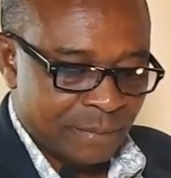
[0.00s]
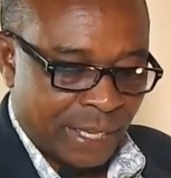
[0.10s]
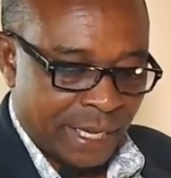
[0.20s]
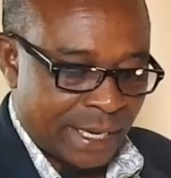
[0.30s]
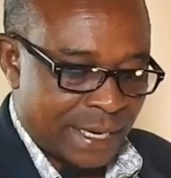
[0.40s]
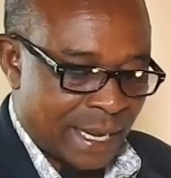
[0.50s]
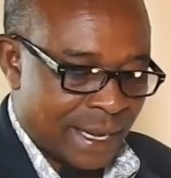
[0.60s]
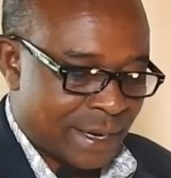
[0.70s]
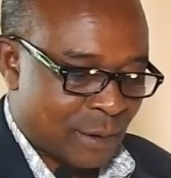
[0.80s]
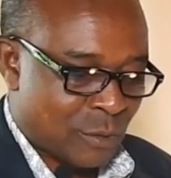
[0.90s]
taken
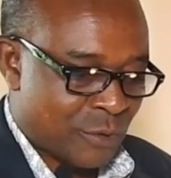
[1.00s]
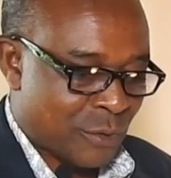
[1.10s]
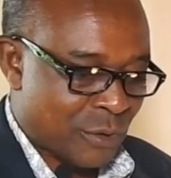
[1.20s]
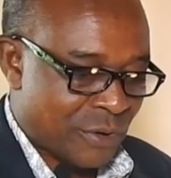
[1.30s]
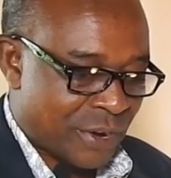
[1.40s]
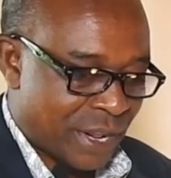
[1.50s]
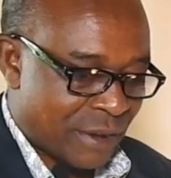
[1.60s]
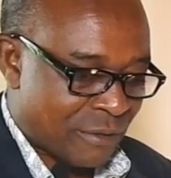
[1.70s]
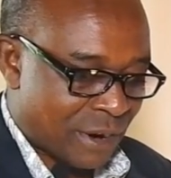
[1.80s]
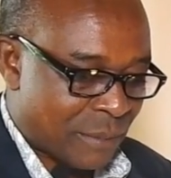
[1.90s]
under controlled
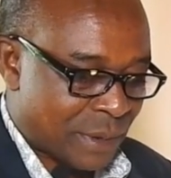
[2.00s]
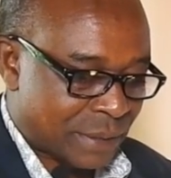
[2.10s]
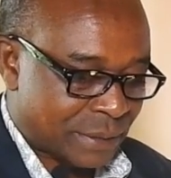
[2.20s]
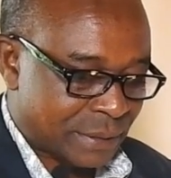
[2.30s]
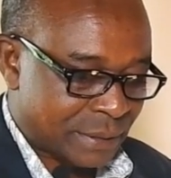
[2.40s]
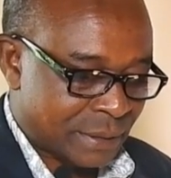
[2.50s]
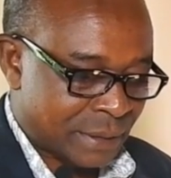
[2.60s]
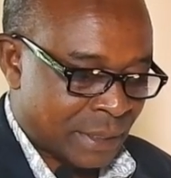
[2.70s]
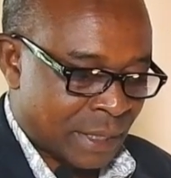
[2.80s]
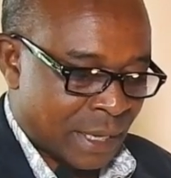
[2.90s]
environment,
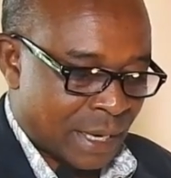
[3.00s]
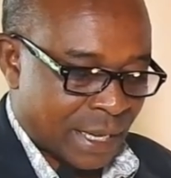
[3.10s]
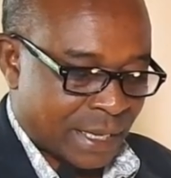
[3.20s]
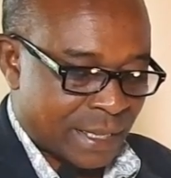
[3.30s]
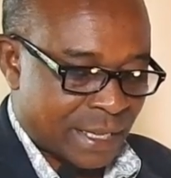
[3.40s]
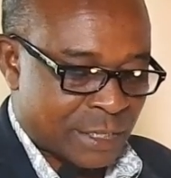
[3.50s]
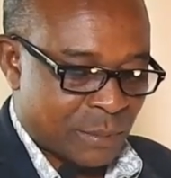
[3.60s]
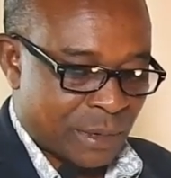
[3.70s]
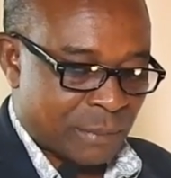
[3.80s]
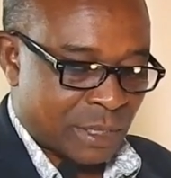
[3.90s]
like in the
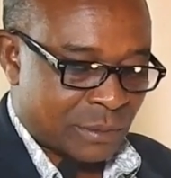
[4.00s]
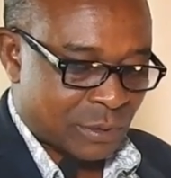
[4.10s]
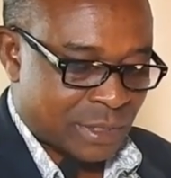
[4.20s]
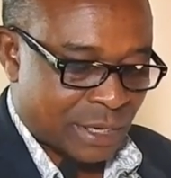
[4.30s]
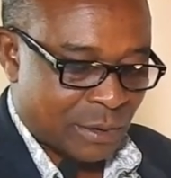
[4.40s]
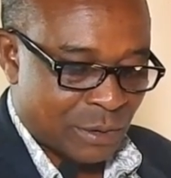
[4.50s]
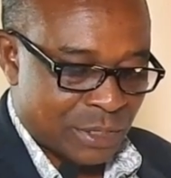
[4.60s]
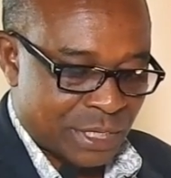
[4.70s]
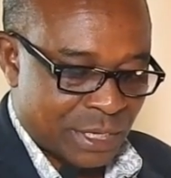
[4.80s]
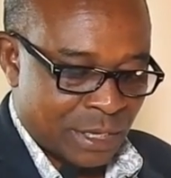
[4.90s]
experimental
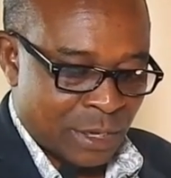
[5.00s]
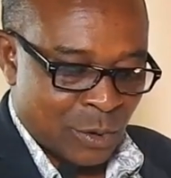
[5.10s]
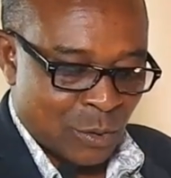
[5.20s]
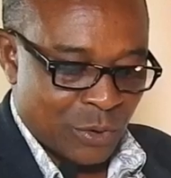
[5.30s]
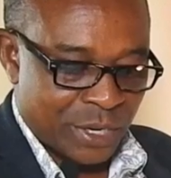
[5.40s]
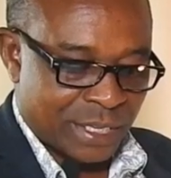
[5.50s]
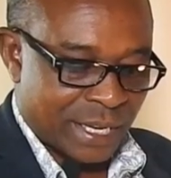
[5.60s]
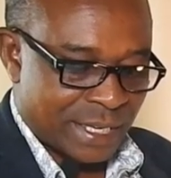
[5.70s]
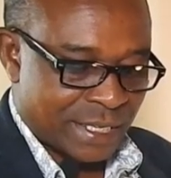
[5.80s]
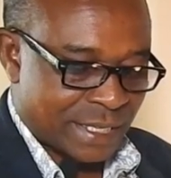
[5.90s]
psychology or
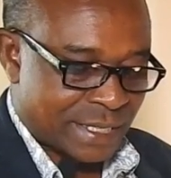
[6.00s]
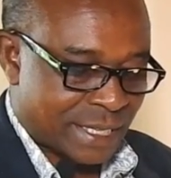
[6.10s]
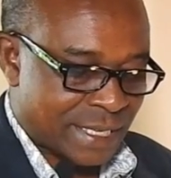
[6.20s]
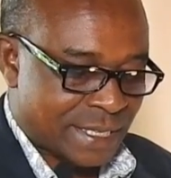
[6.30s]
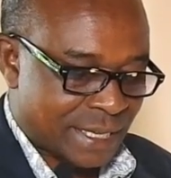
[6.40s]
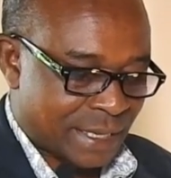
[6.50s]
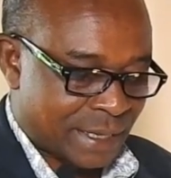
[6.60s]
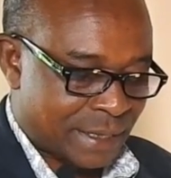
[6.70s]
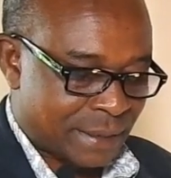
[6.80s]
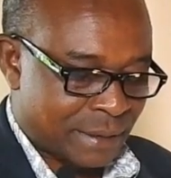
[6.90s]
intelligence
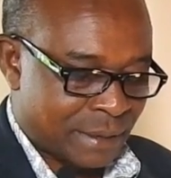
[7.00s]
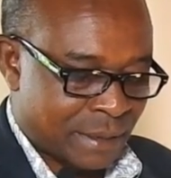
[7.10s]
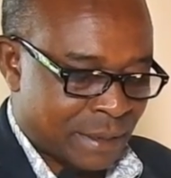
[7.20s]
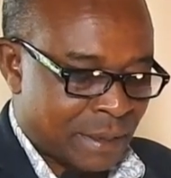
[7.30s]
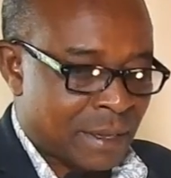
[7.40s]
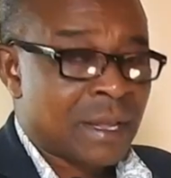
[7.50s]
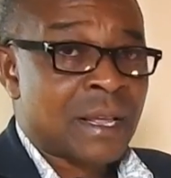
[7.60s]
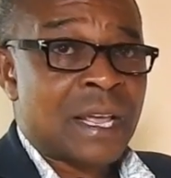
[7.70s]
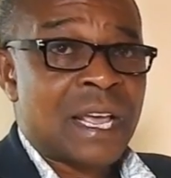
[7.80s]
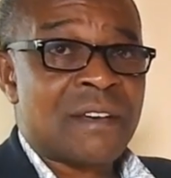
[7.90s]
testing.
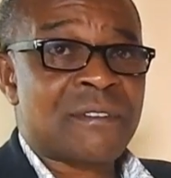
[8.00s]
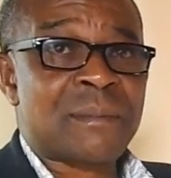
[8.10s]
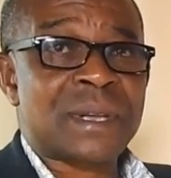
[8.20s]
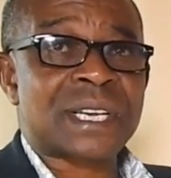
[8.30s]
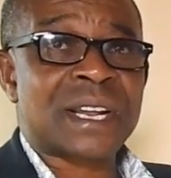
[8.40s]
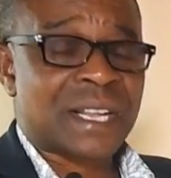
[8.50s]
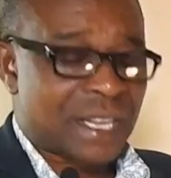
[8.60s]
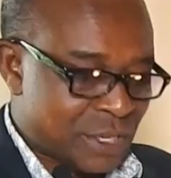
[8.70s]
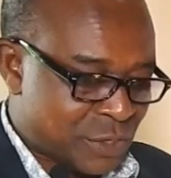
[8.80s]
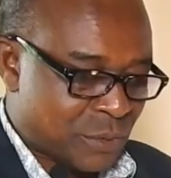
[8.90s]
Every
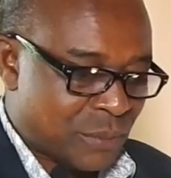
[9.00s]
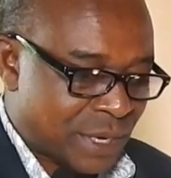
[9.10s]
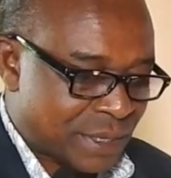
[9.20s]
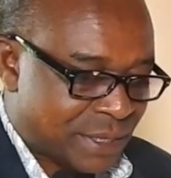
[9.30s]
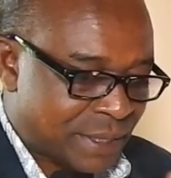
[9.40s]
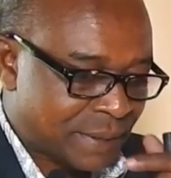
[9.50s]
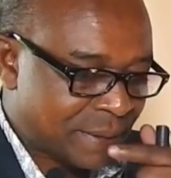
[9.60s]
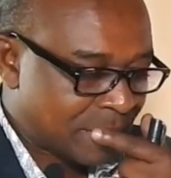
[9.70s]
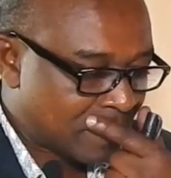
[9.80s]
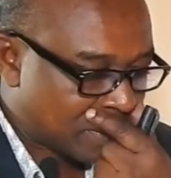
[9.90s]
measuring instrument
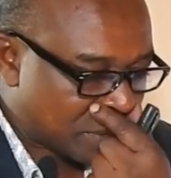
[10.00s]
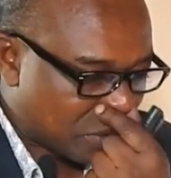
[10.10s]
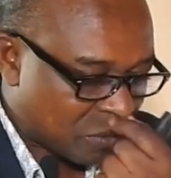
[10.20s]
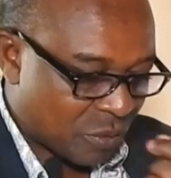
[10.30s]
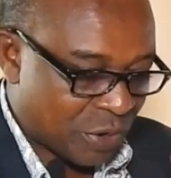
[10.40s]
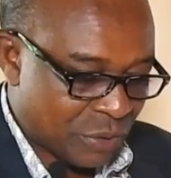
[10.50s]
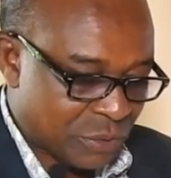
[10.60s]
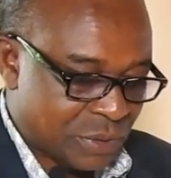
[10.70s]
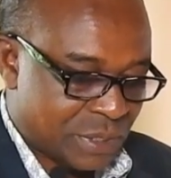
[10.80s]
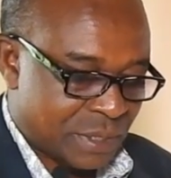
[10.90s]
we
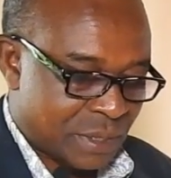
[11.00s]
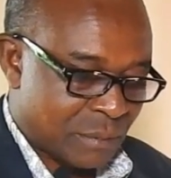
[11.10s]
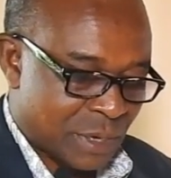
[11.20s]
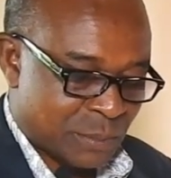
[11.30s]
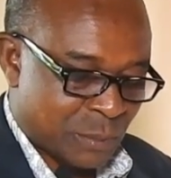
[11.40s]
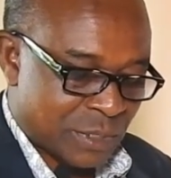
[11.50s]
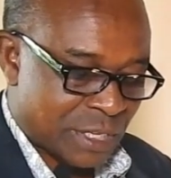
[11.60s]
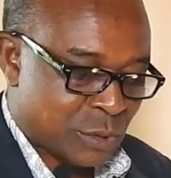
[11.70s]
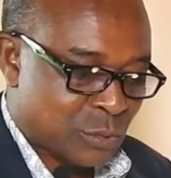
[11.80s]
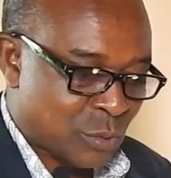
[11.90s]
use must
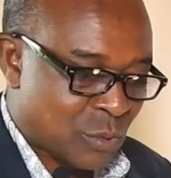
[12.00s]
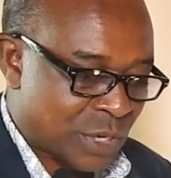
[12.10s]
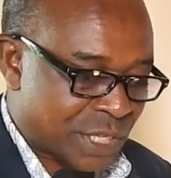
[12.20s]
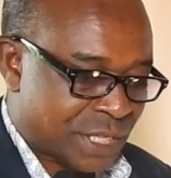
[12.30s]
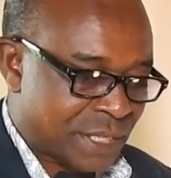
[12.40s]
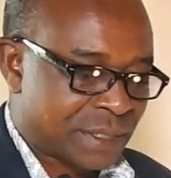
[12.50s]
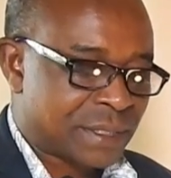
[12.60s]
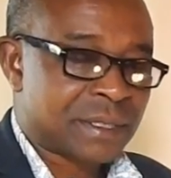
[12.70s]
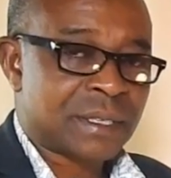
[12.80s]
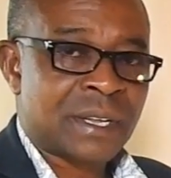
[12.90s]
possess two
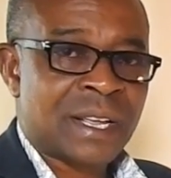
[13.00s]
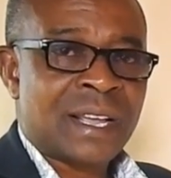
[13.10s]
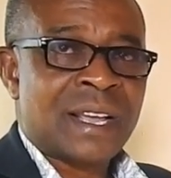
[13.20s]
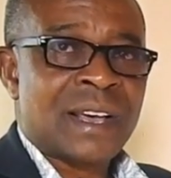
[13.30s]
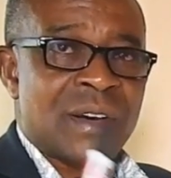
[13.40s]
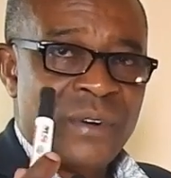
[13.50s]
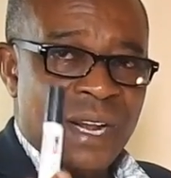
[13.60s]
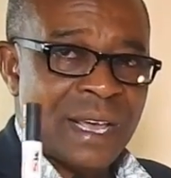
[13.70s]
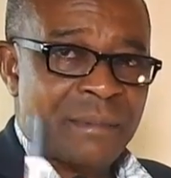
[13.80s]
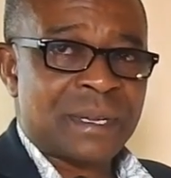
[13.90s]
qualities:
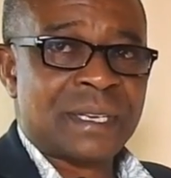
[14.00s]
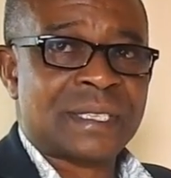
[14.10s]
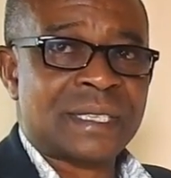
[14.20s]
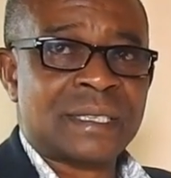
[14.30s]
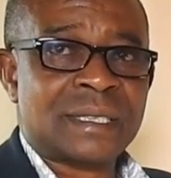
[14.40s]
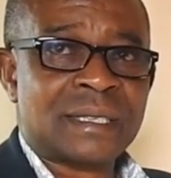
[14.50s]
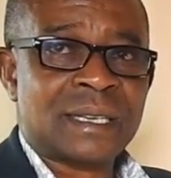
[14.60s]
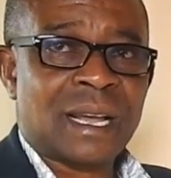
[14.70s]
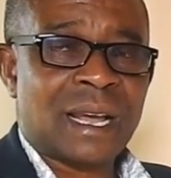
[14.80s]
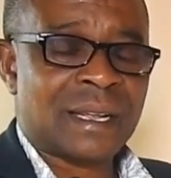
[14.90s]

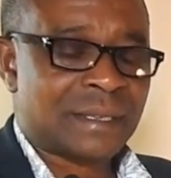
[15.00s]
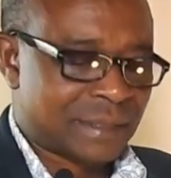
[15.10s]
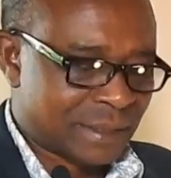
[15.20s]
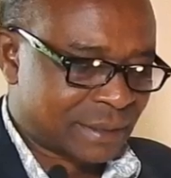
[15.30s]
reliability and